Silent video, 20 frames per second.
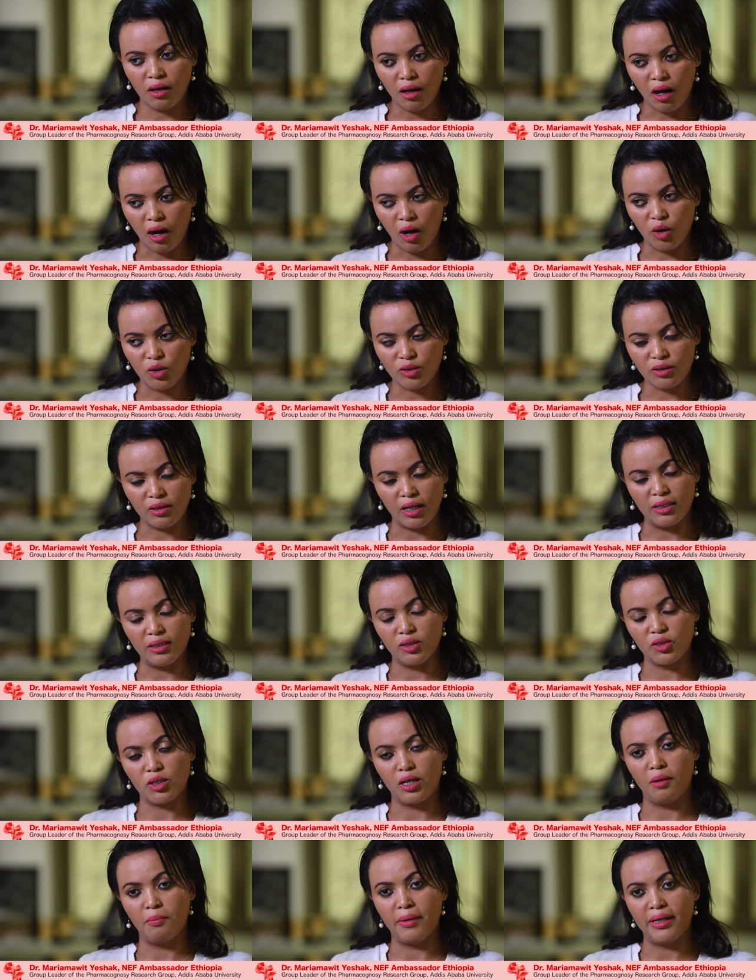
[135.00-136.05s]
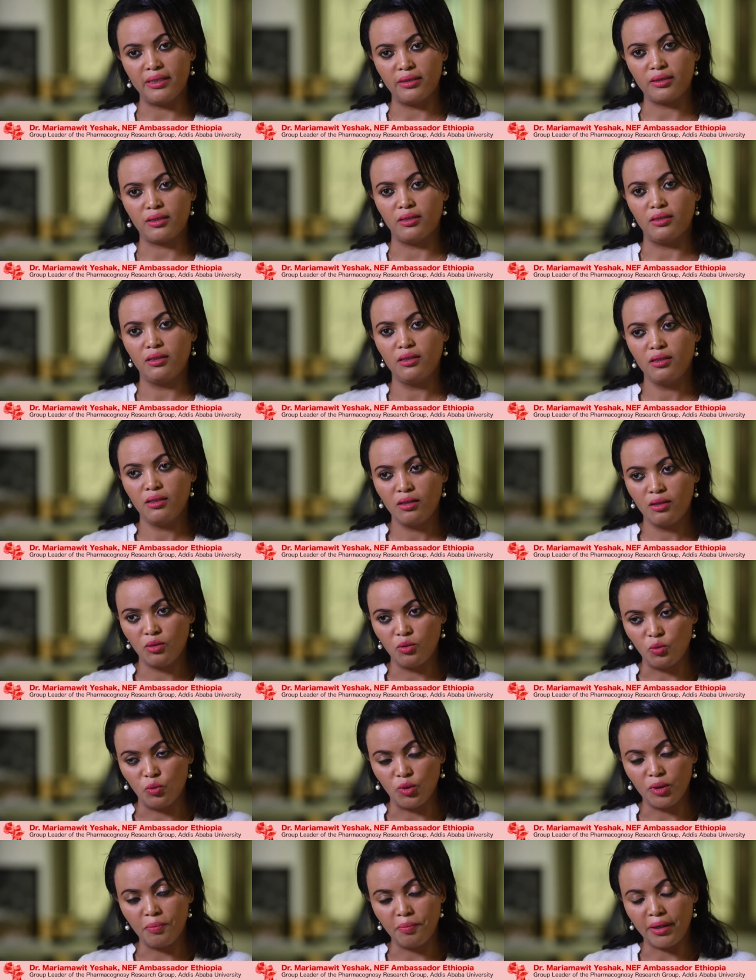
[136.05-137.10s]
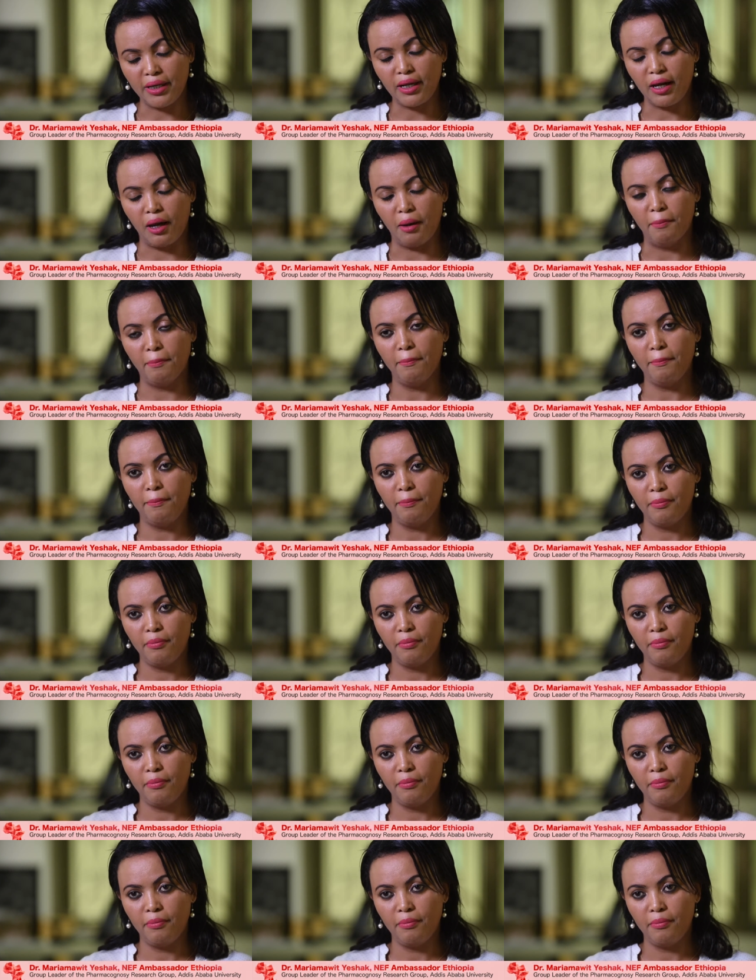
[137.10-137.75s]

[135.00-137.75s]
our traditional medicine would become